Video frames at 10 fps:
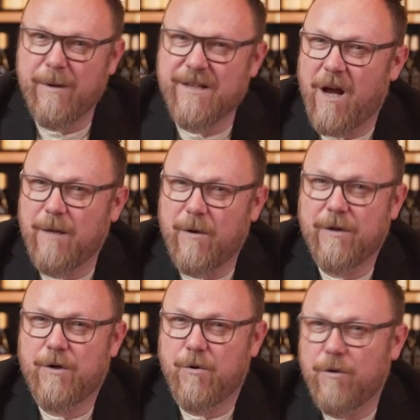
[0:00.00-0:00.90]
we talk
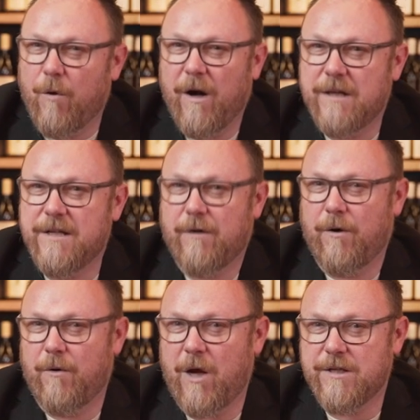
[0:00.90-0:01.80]
about Coonawarra
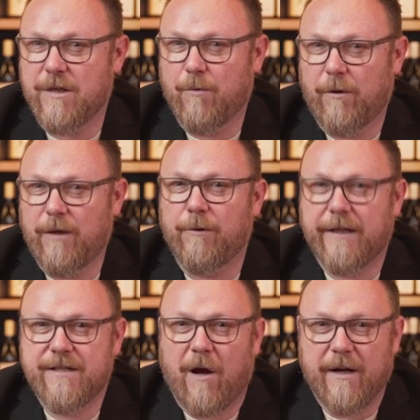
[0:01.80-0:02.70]
terra rossa, we're only
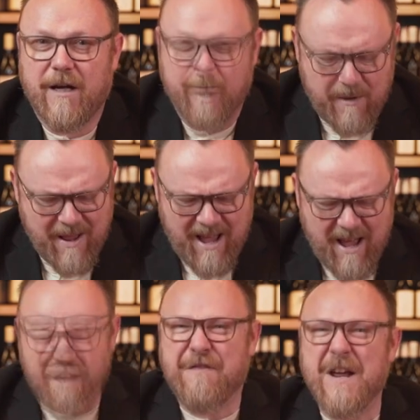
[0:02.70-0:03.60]
really talking about
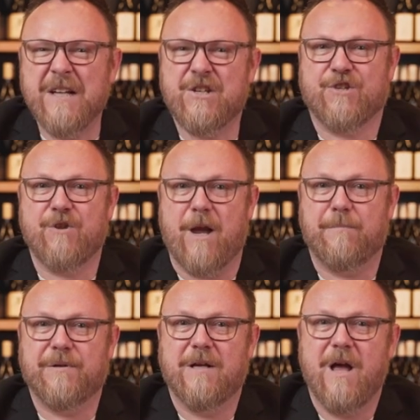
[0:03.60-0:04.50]
a thin strip